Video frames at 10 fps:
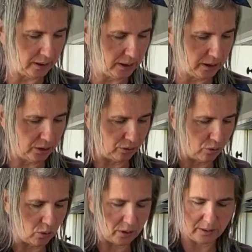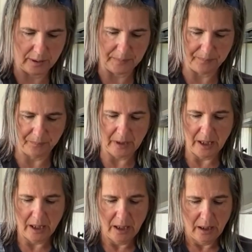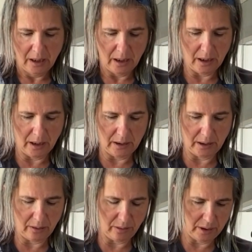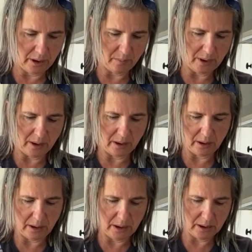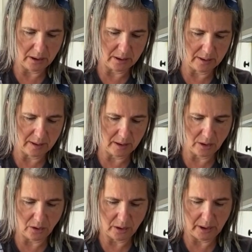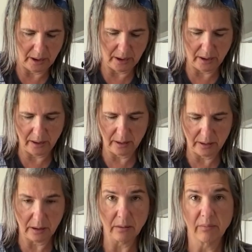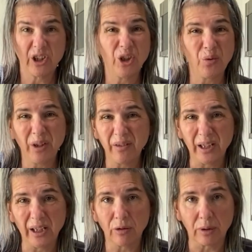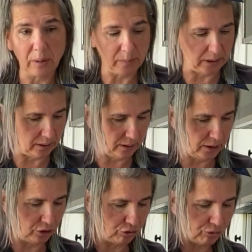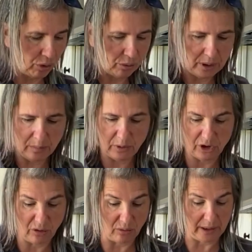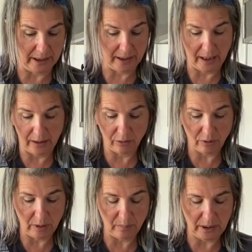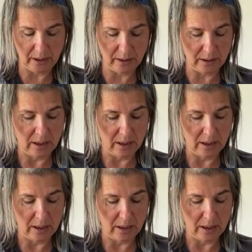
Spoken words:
need to do quarts. The other thing you might need to consider is, do you even eat green beans? Did you grow them, but you don't like canned green beans?